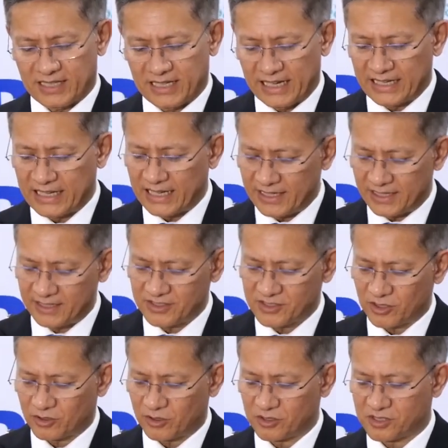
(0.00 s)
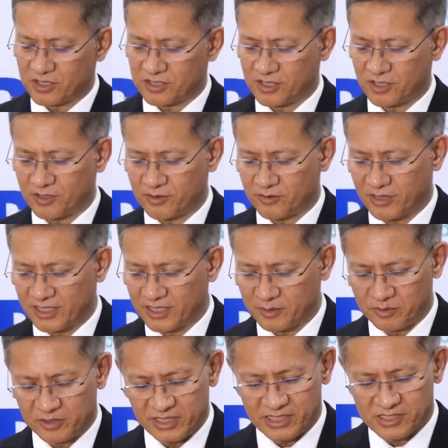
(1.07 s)
and IITs across the state of Andhra
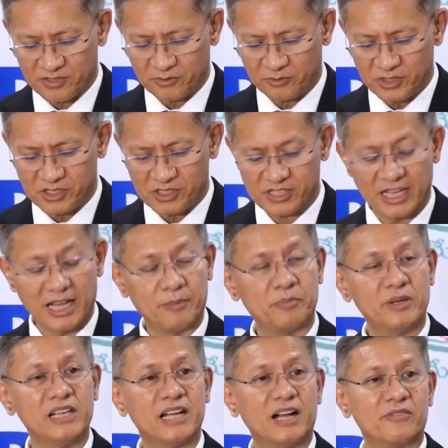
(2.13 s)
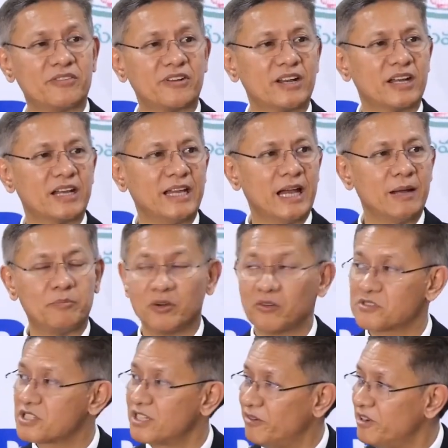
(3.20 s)
Pradesh, which is happening after a gap
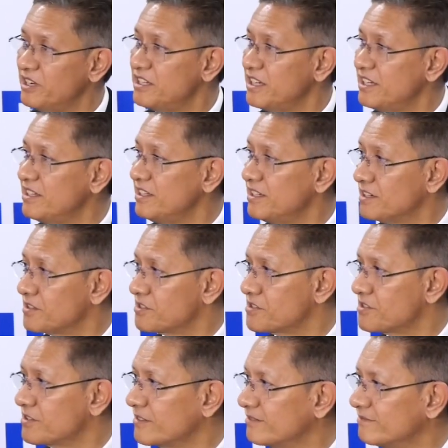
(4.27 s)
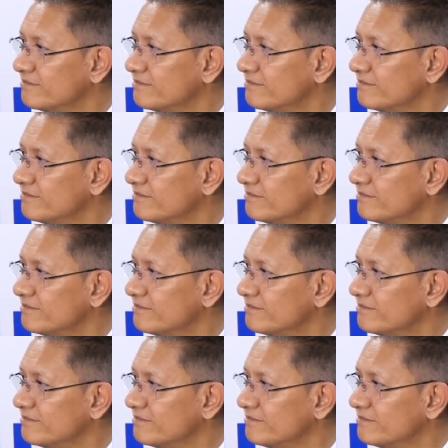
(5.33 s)
of 17 years.